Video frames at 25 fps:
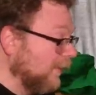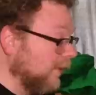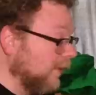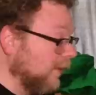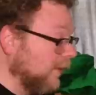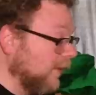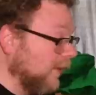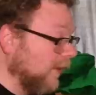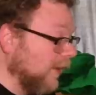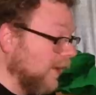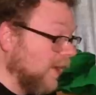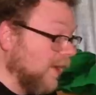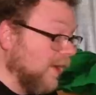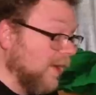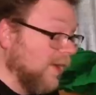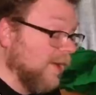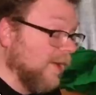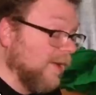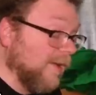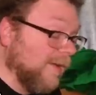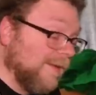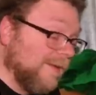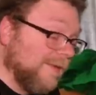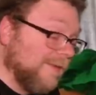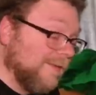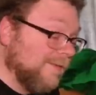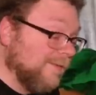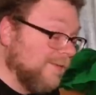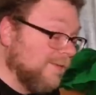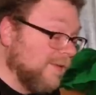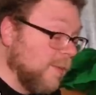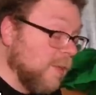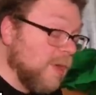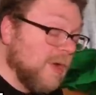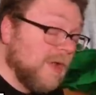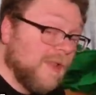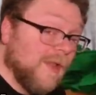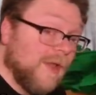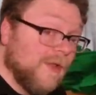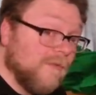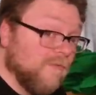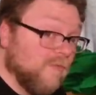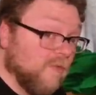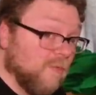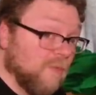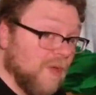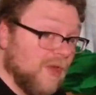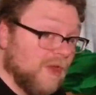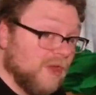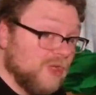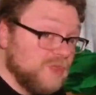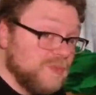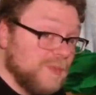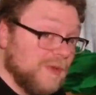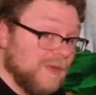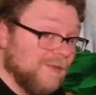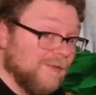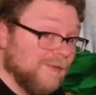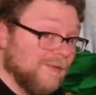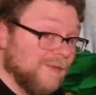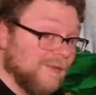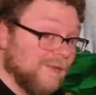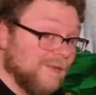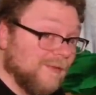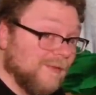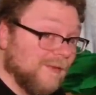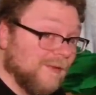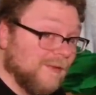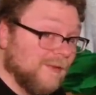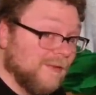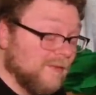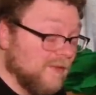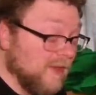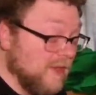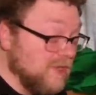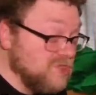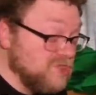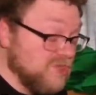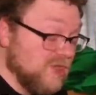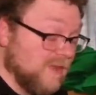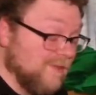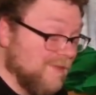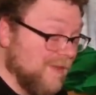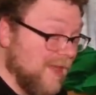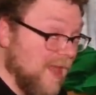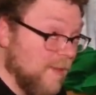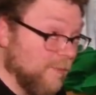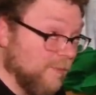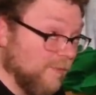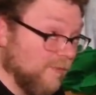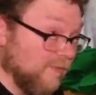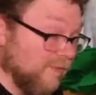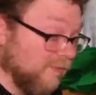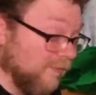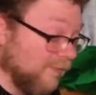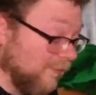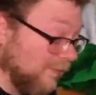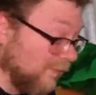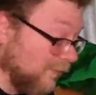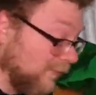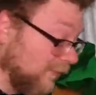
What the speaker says: I'm a glutton for punishment. It just happens.